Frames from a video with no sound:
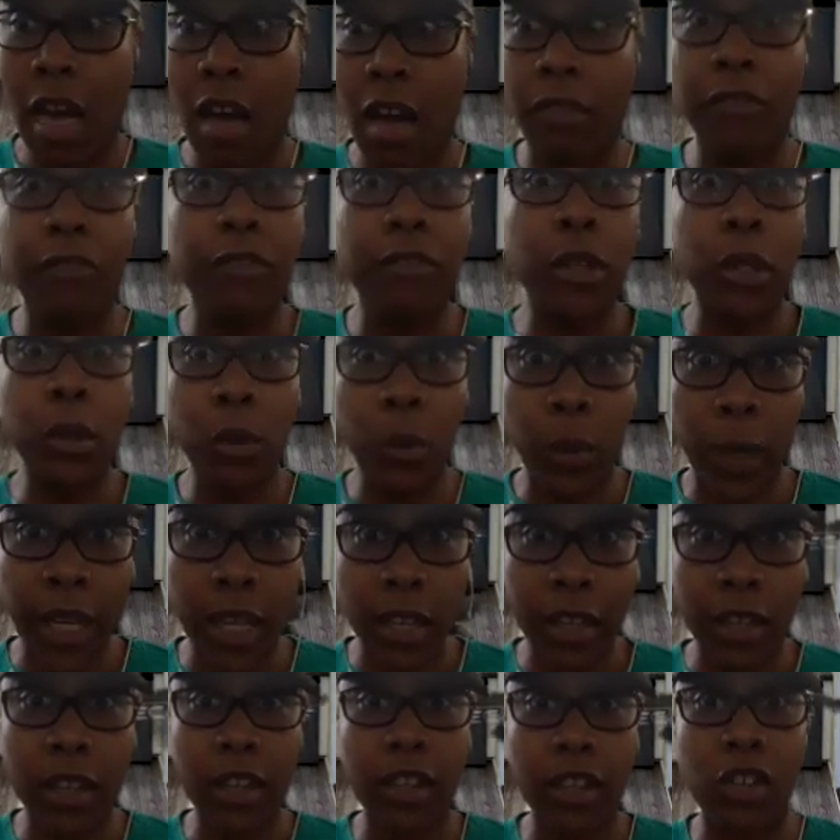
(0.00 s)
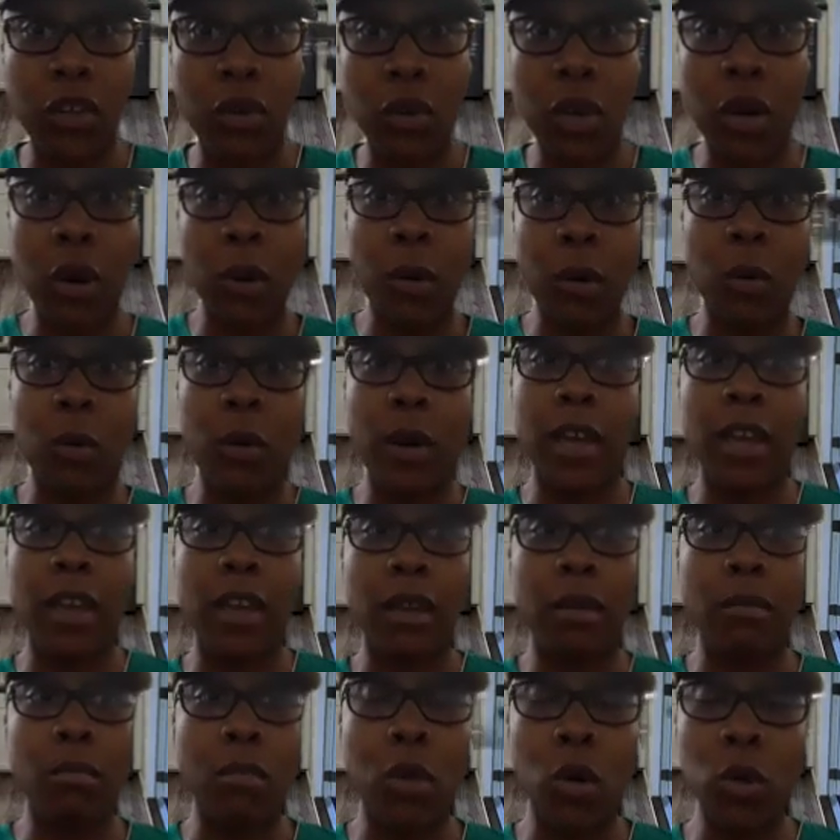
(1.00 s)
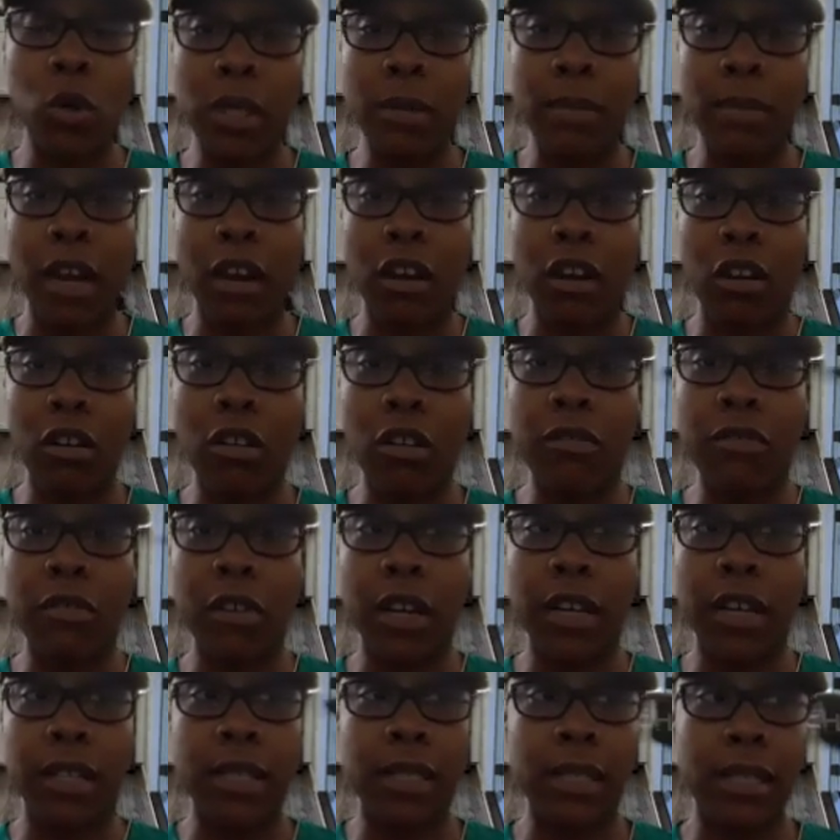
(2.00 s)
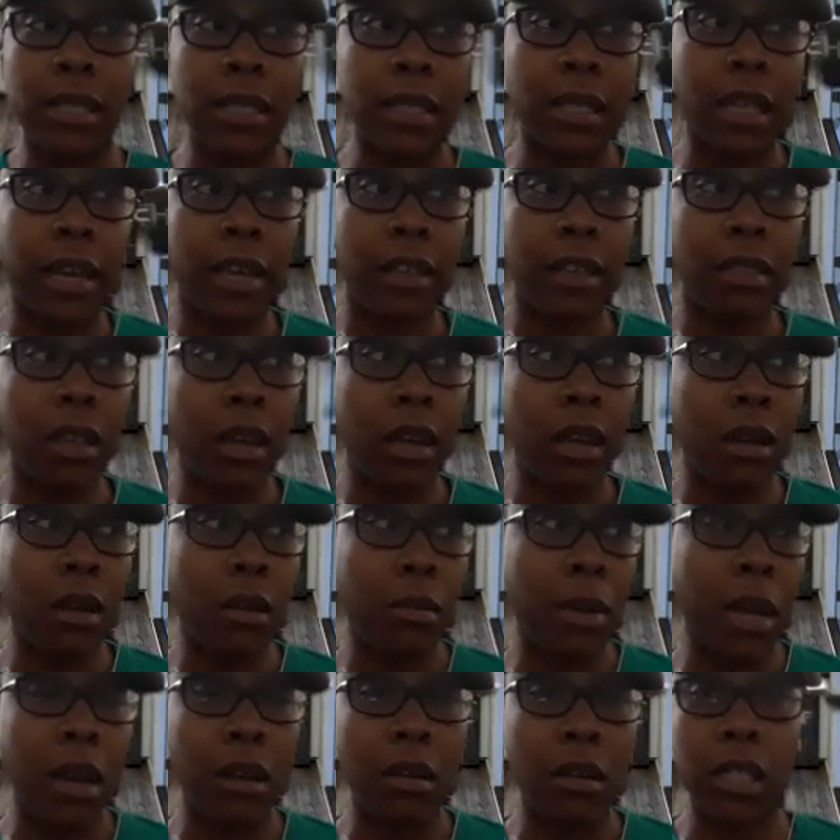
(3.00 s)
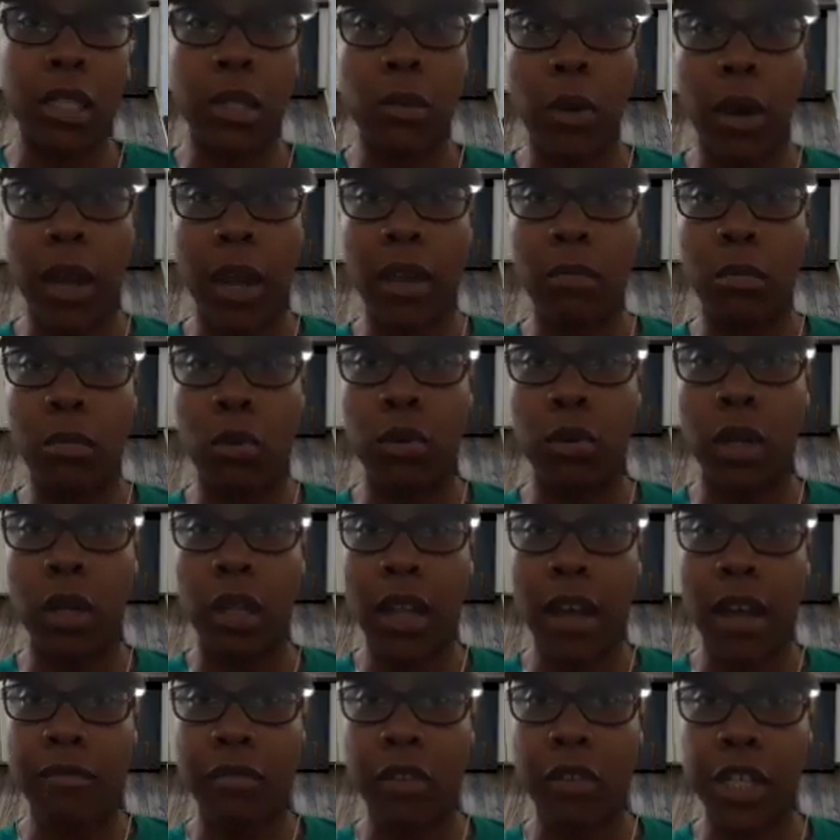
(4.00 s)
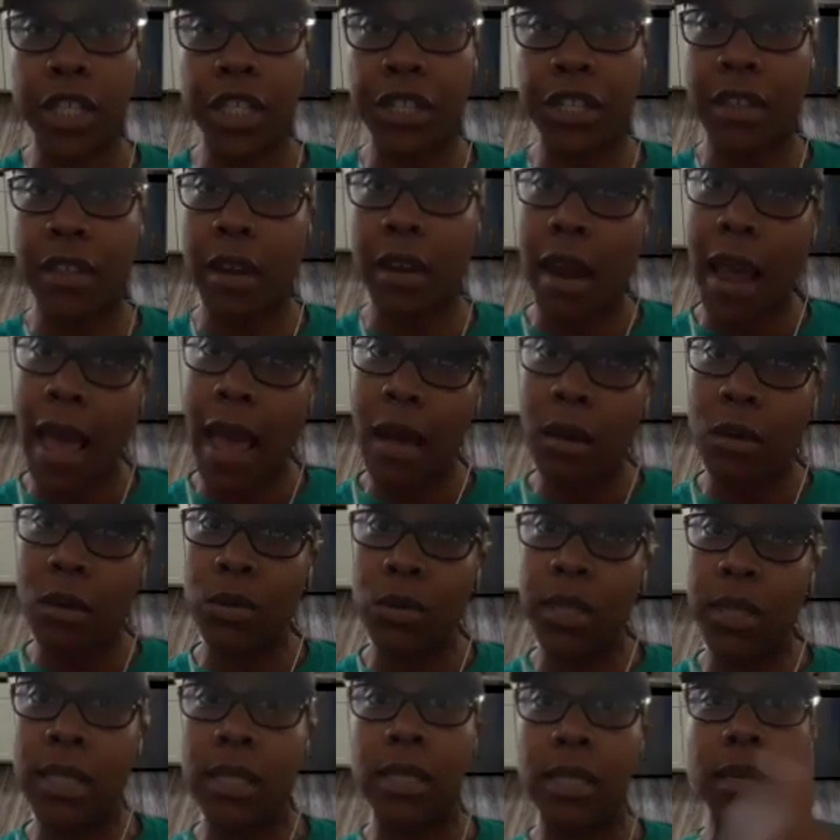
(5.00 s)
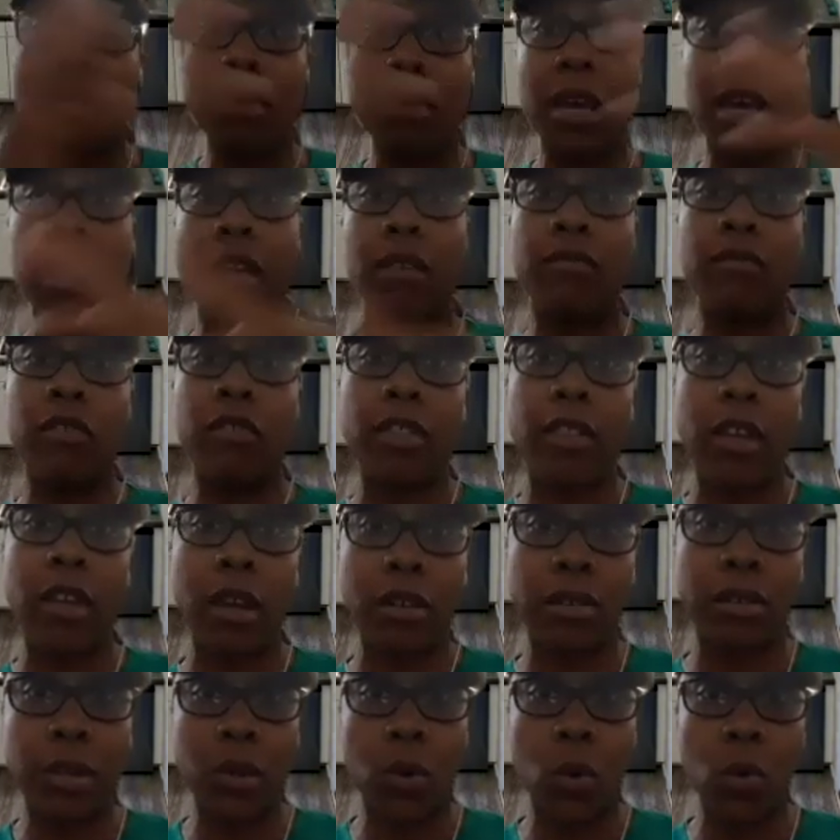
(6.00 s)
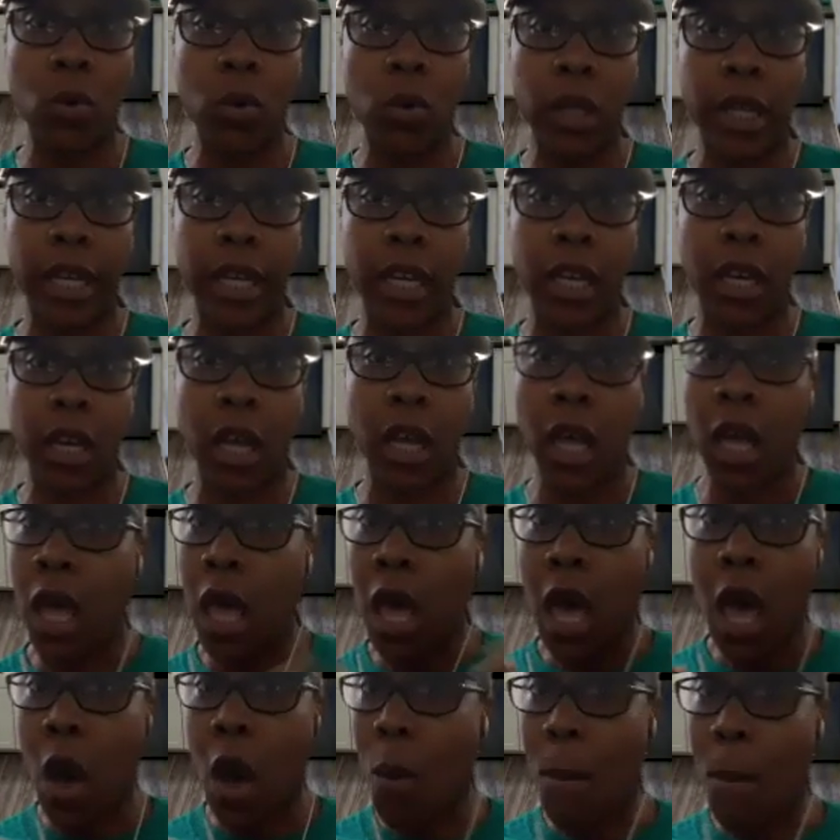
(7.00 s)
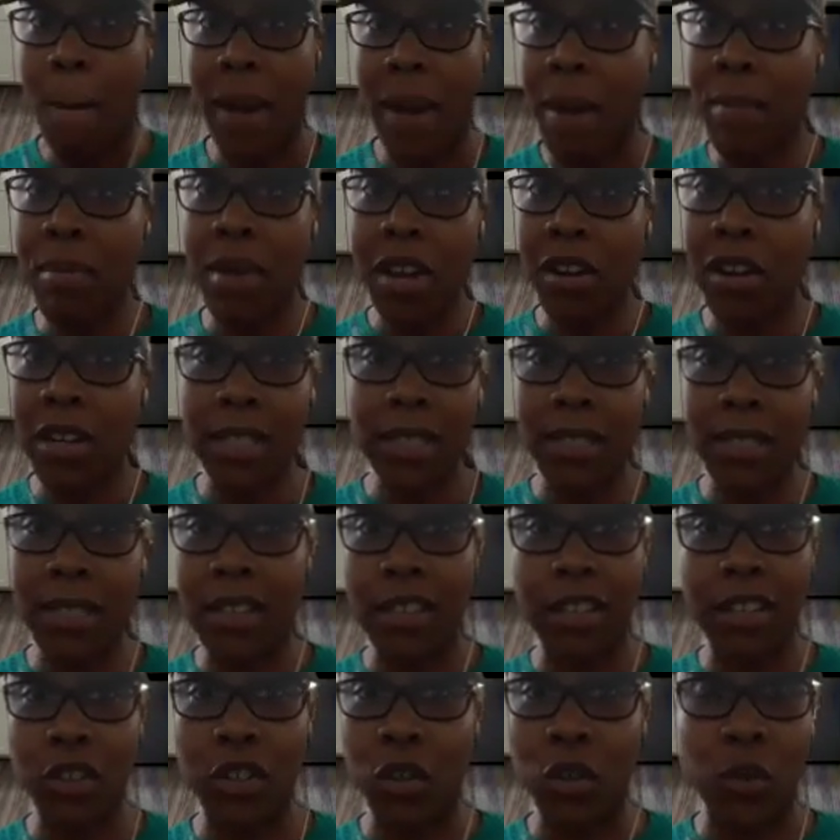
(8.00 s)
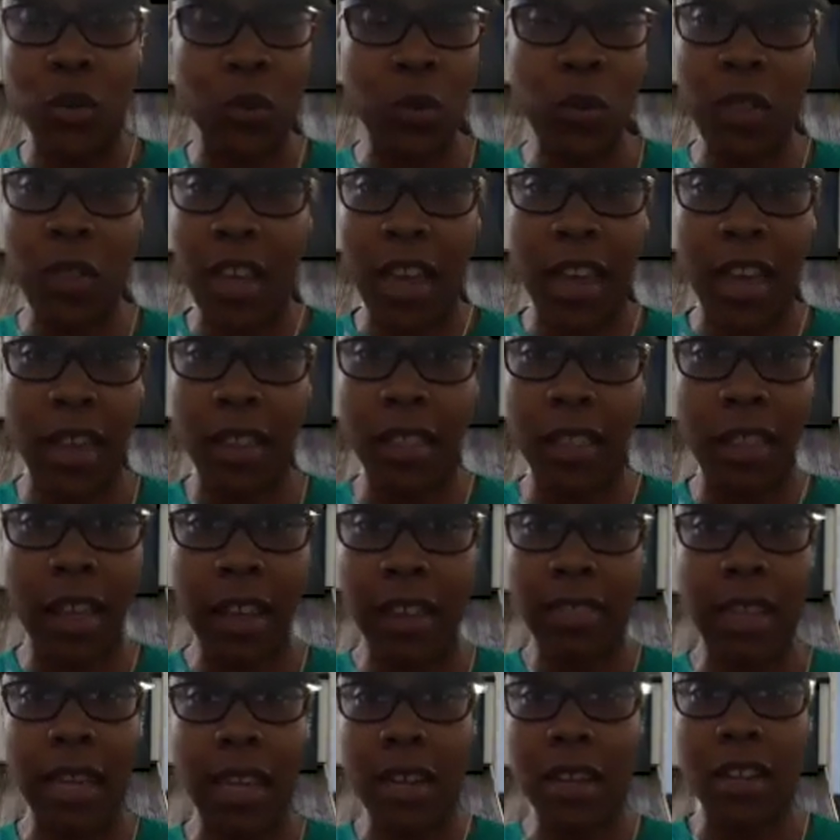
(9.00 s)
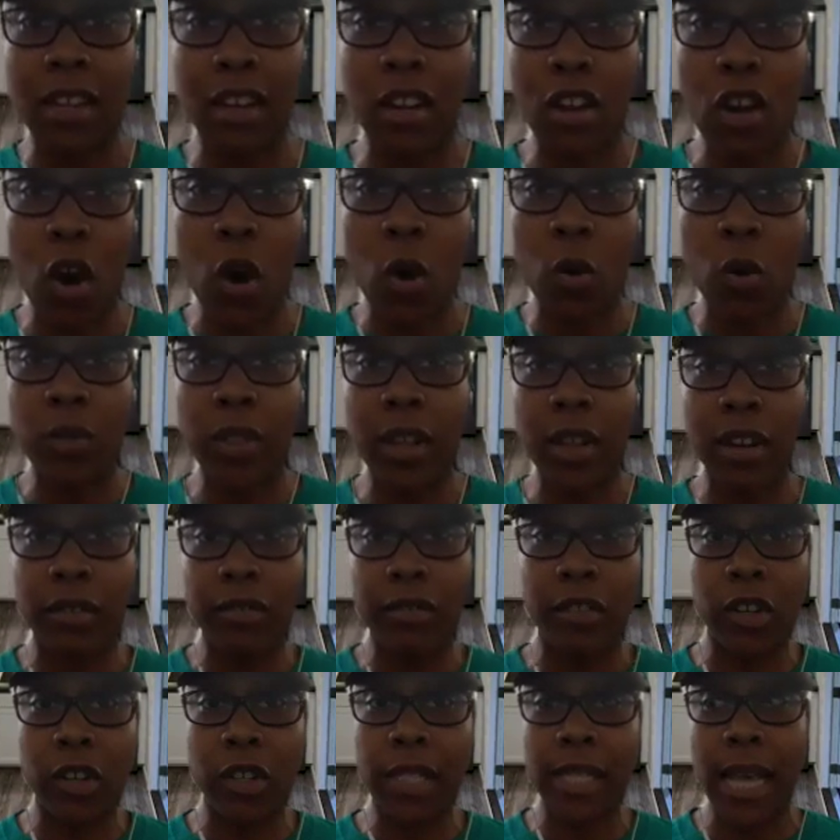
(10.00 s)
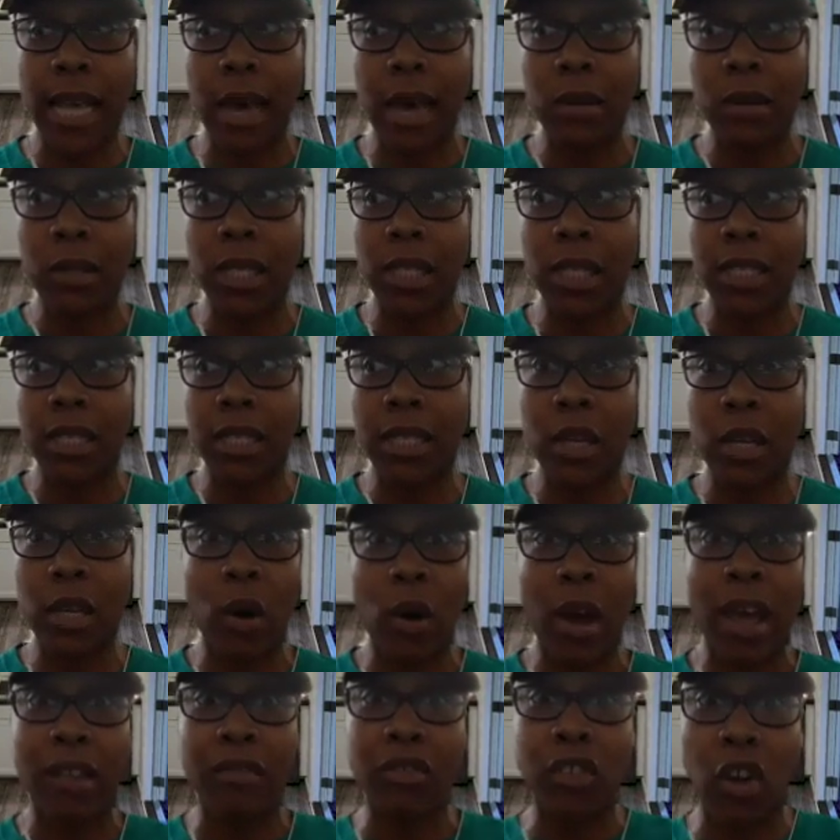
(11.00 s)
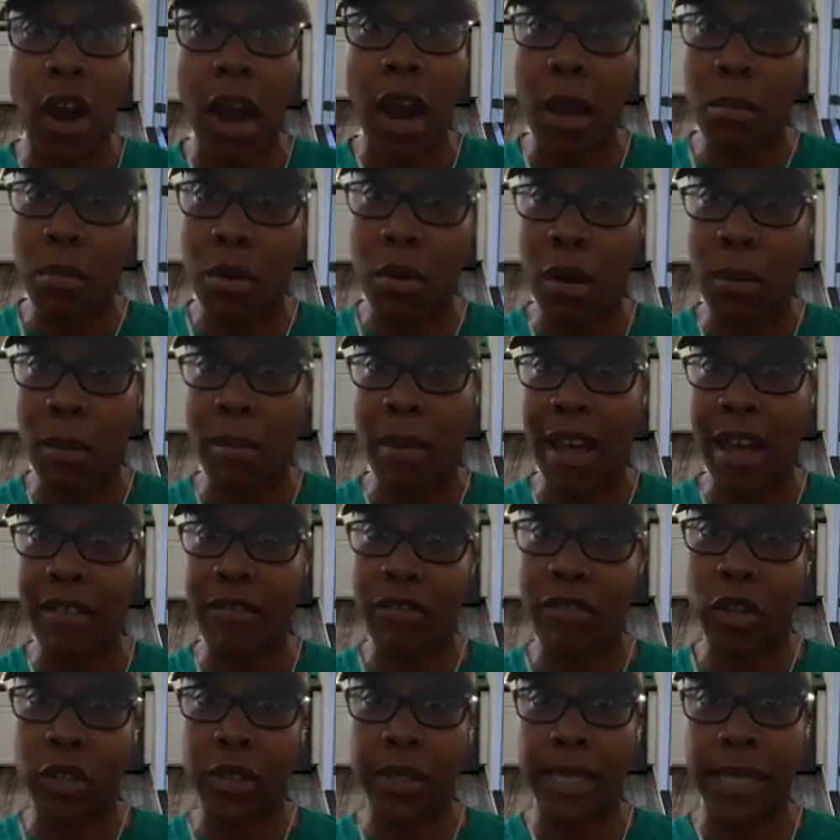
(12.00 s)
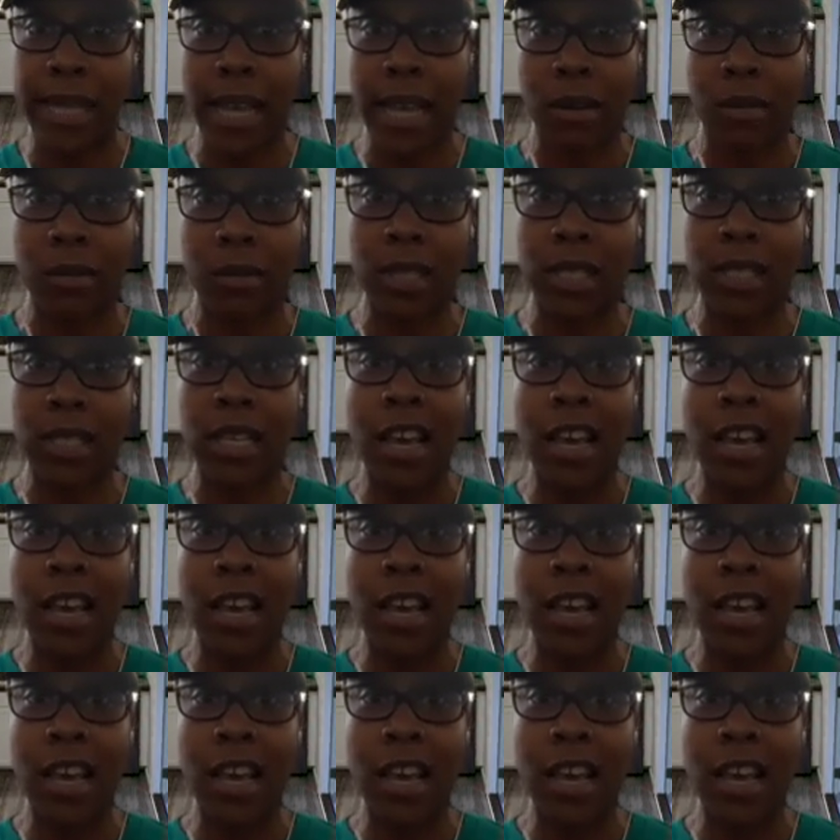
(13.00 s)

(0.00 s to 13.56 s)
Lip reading: affluent, and most of my girlfriends, like, their parents were able to leverage their house to pay for their schooling. My parents couldn't do that. Like, they didn't own their first house until after I bought my first house.